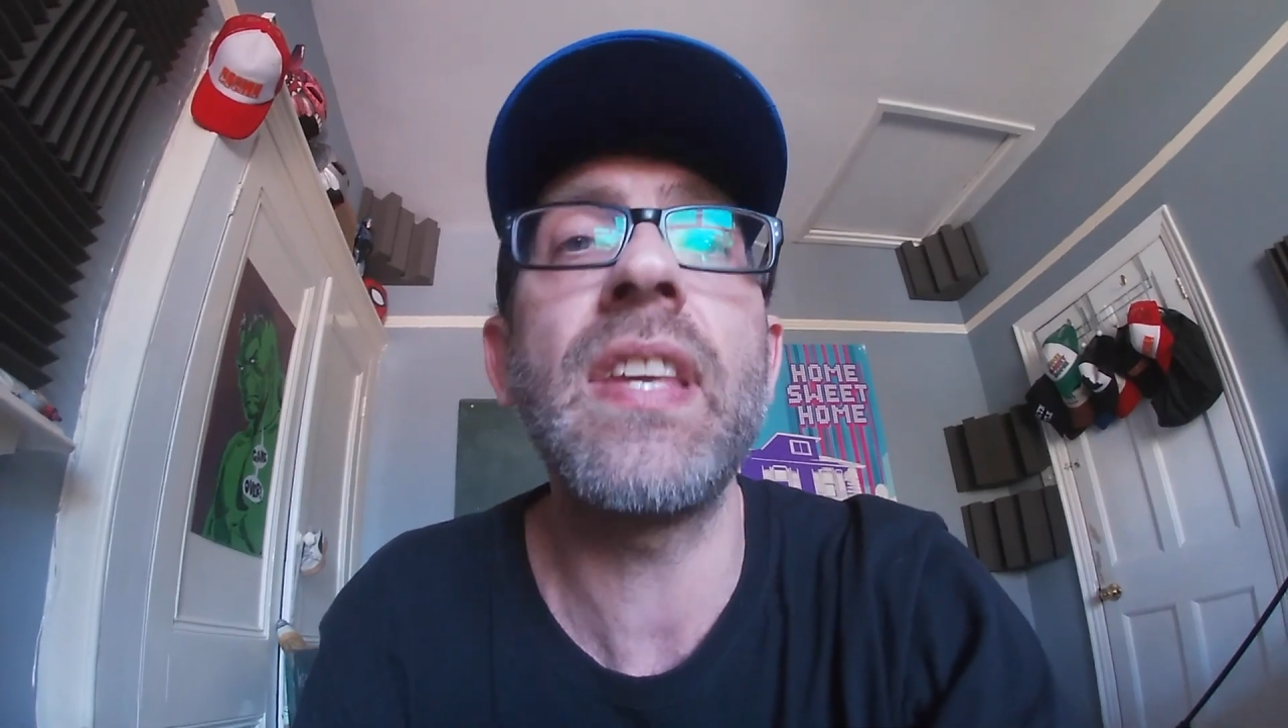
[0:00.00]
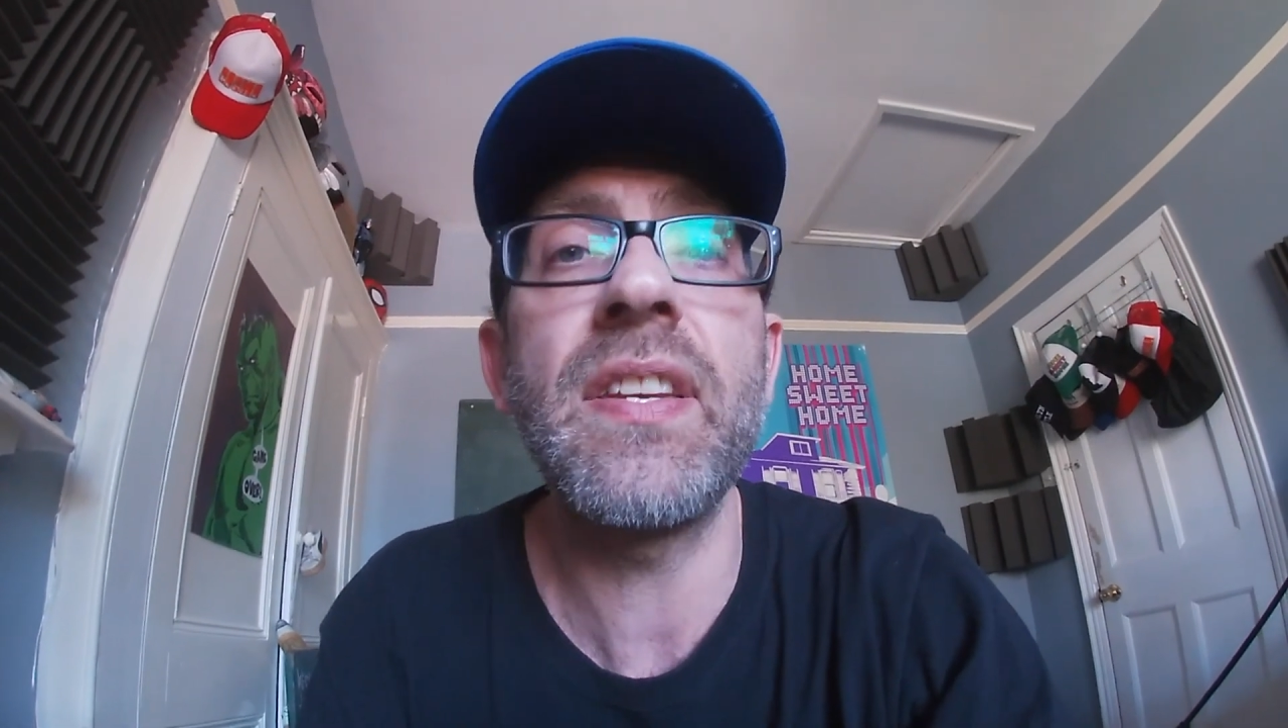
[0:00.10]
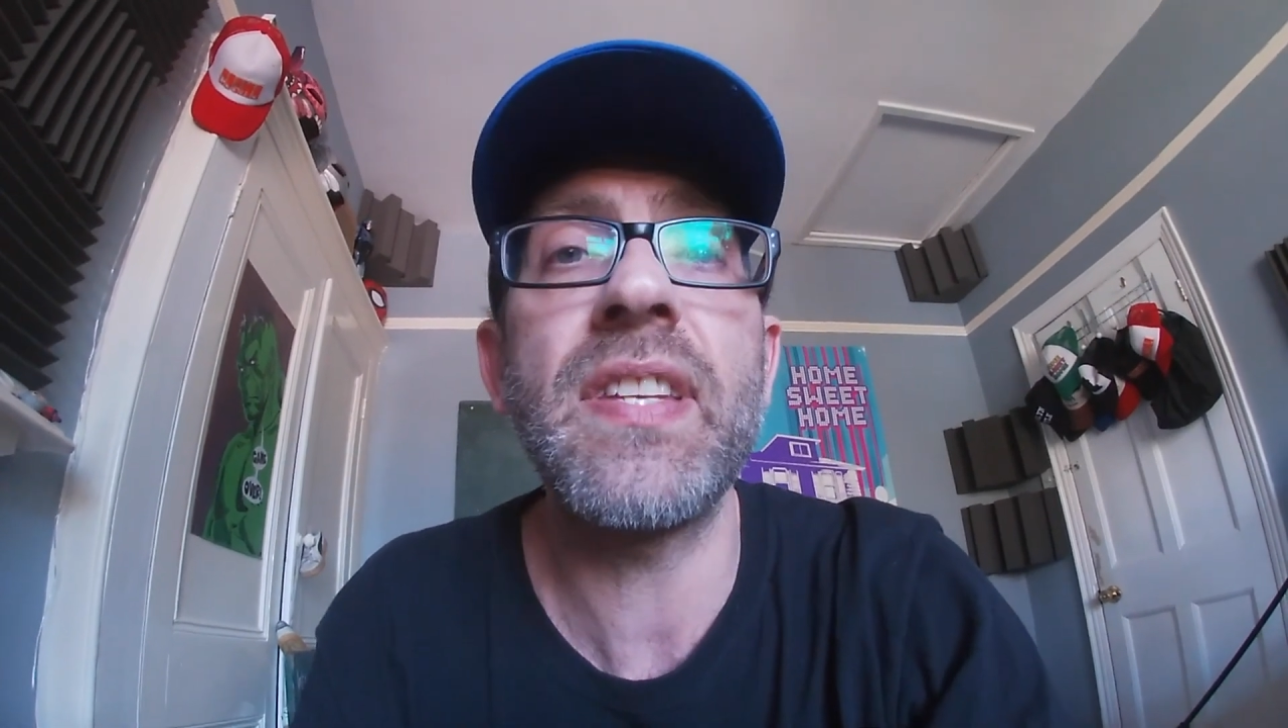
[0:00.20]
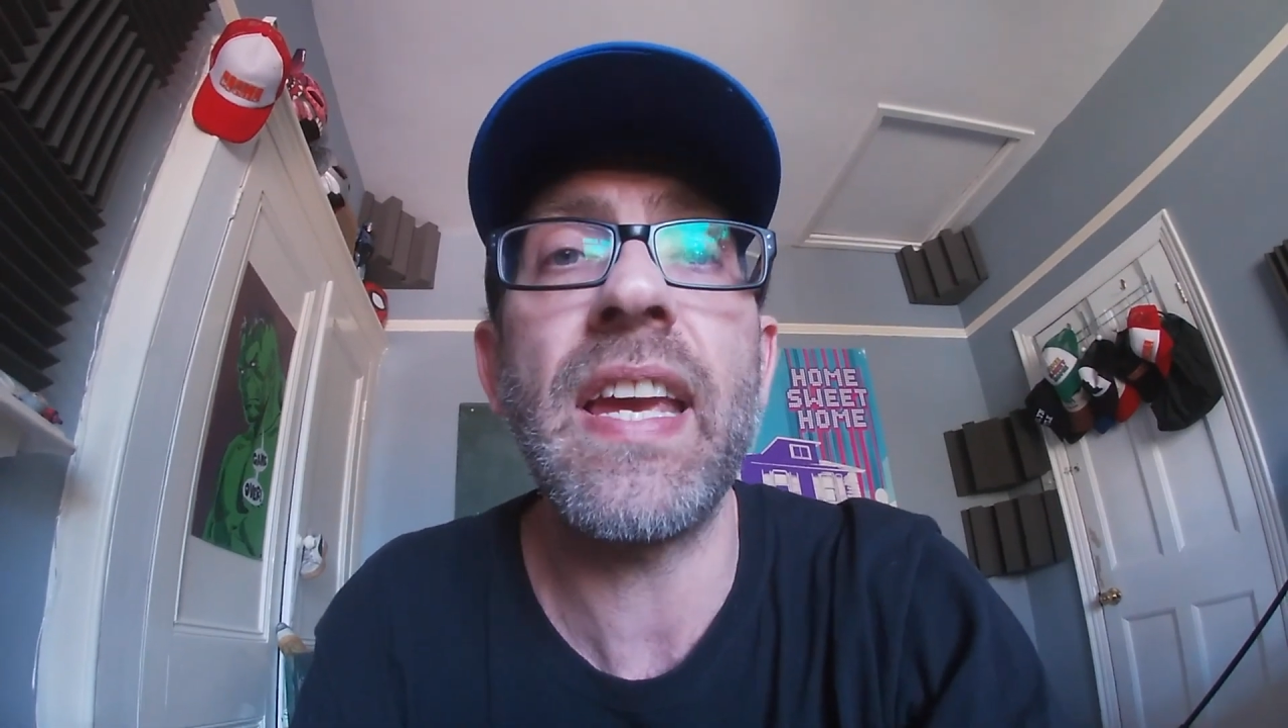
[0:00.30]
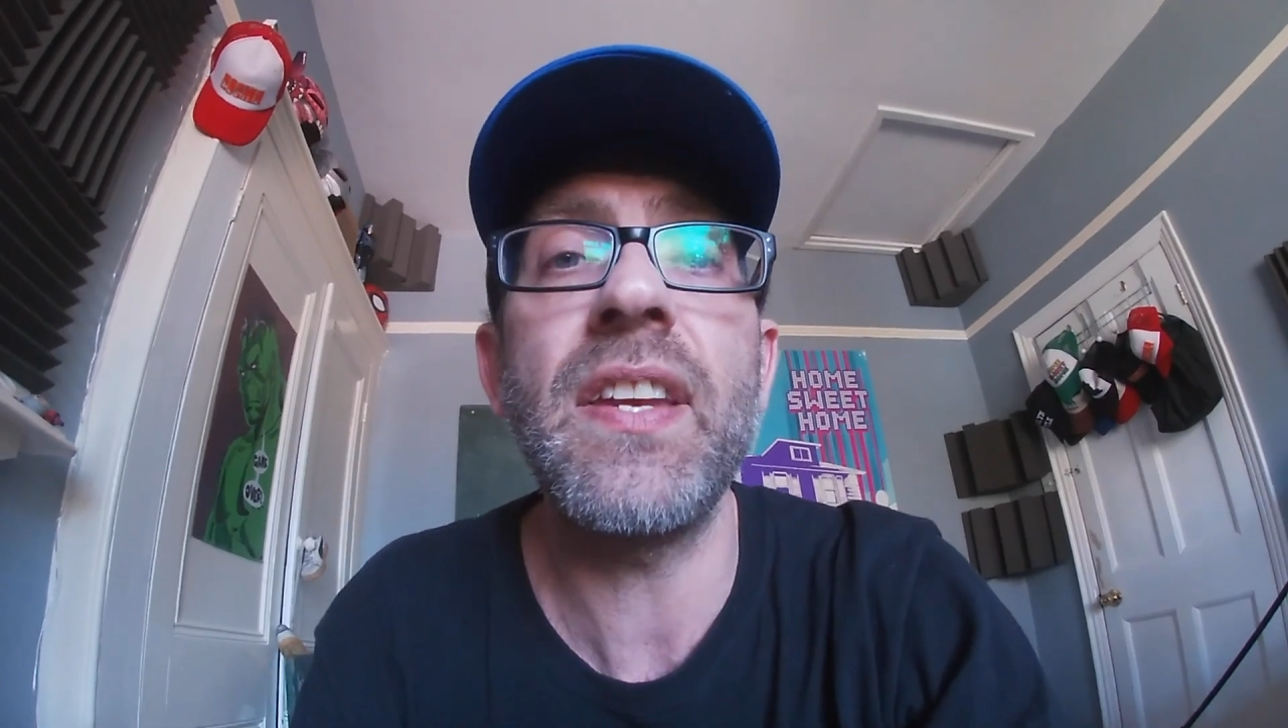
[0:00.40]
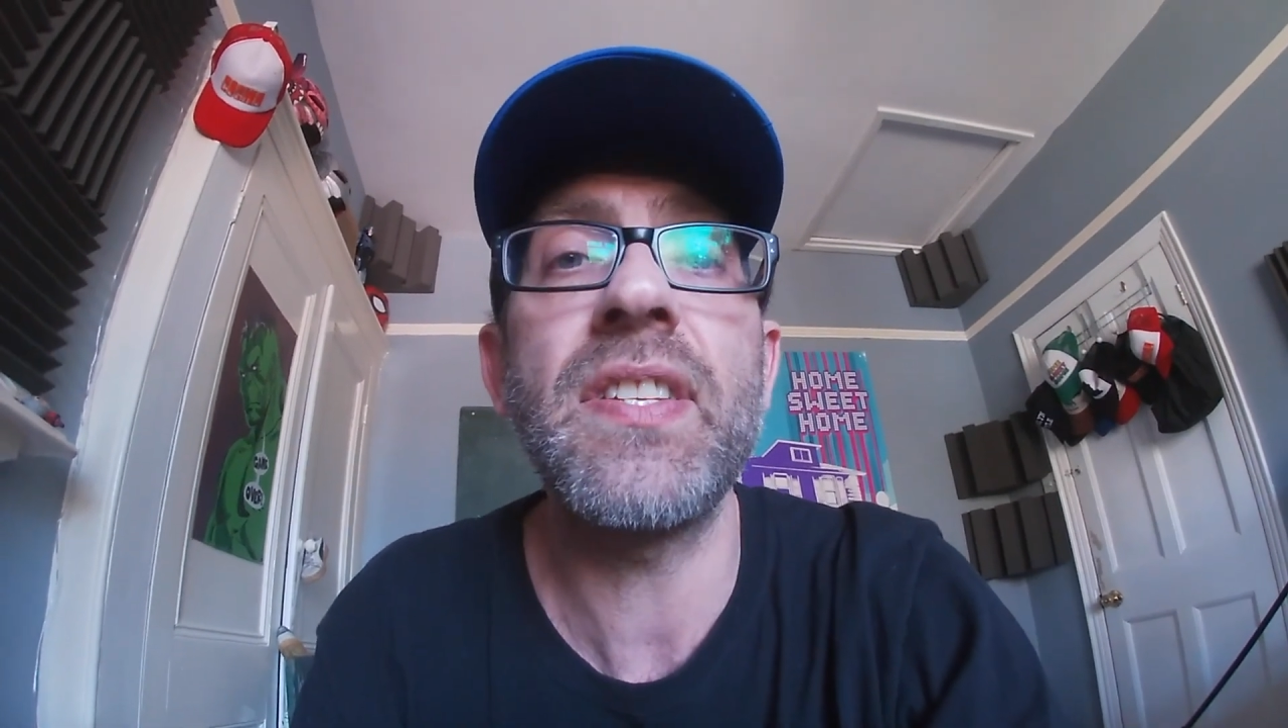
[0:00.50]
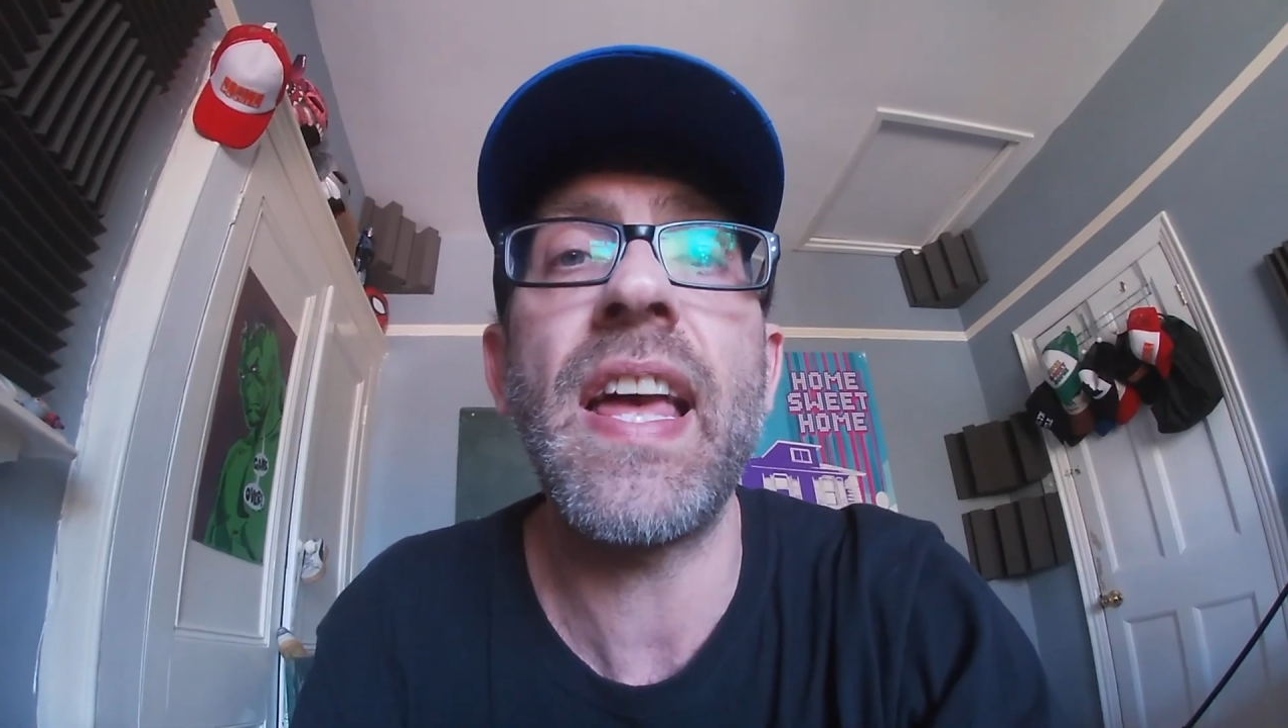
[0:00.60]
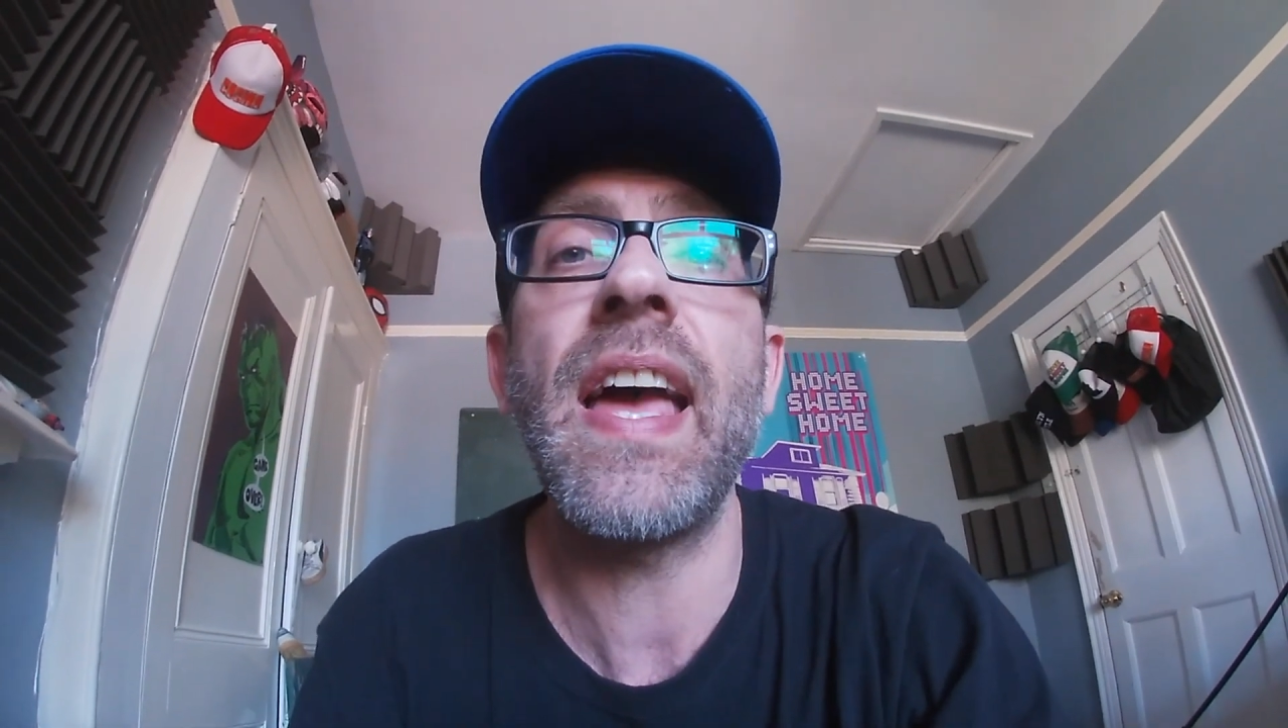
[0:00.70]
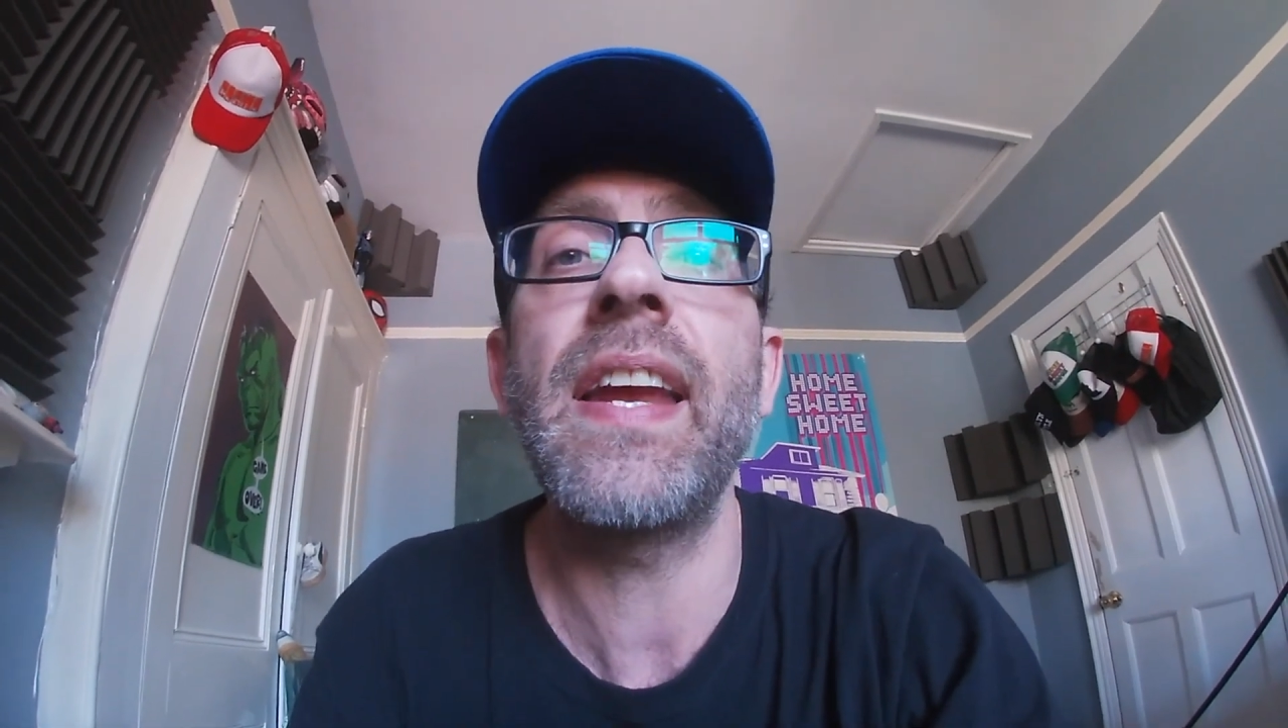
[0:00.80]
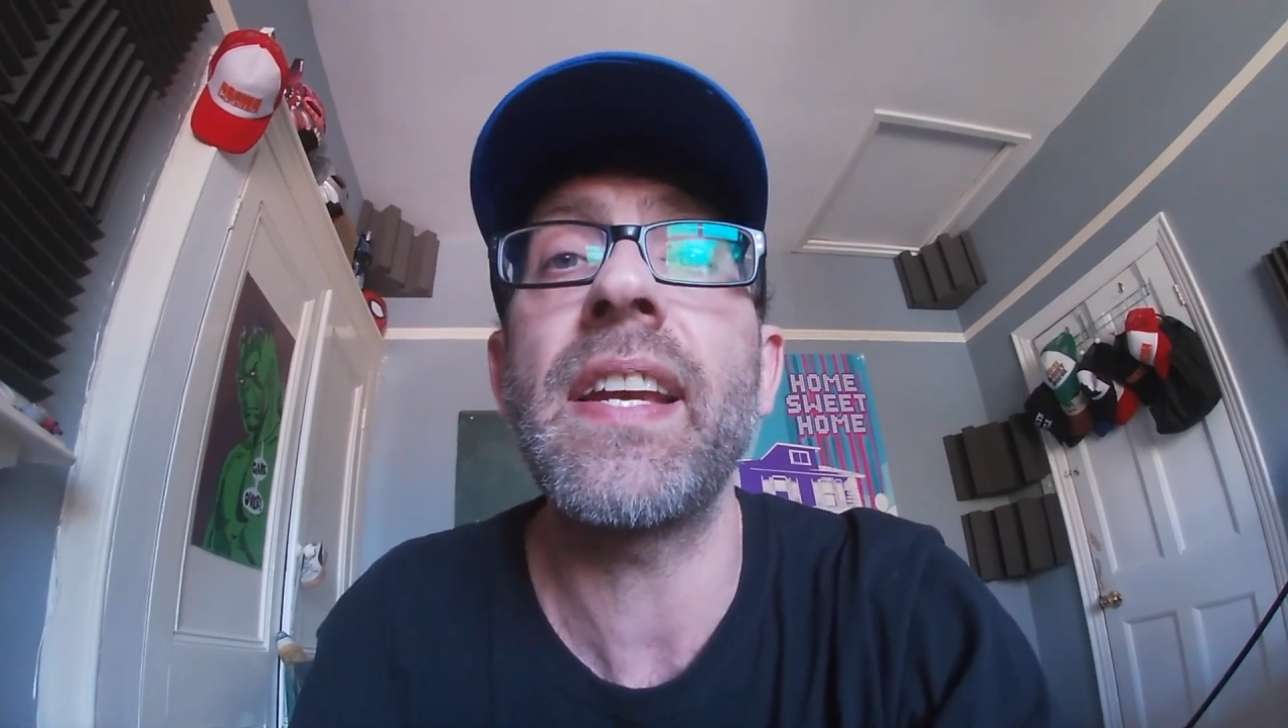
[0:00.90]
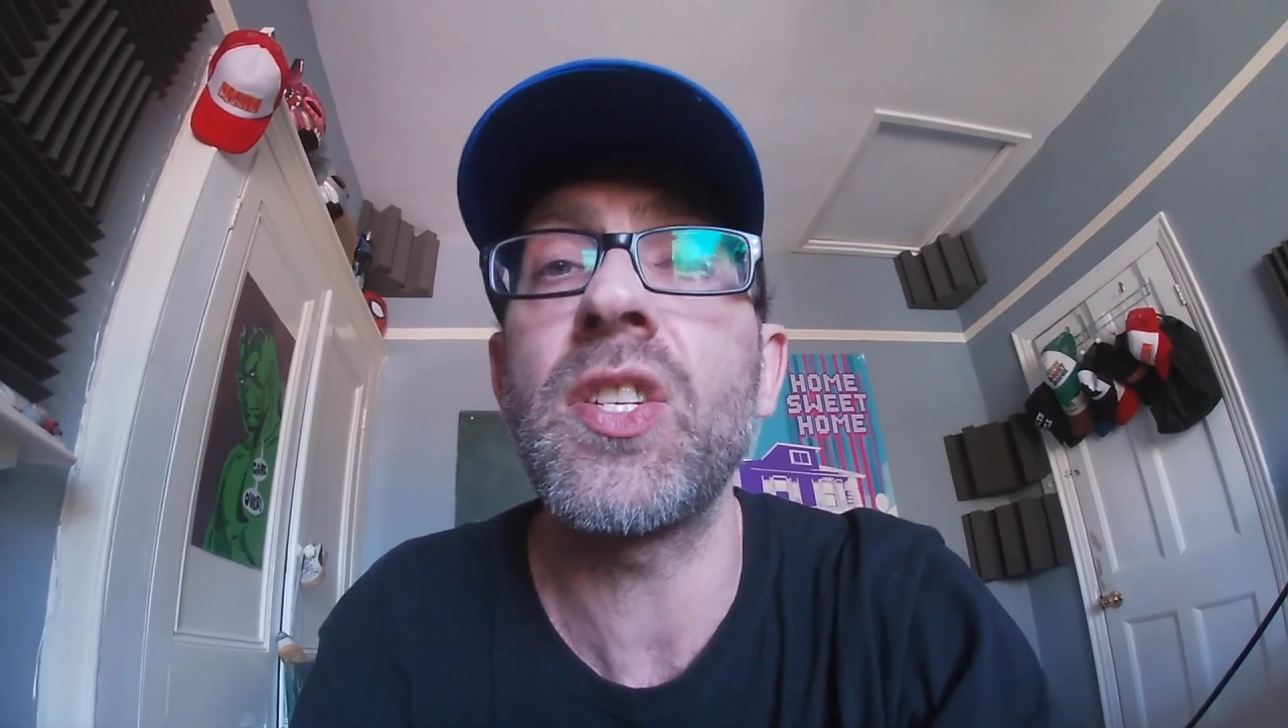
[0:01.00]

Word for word: things to get you started,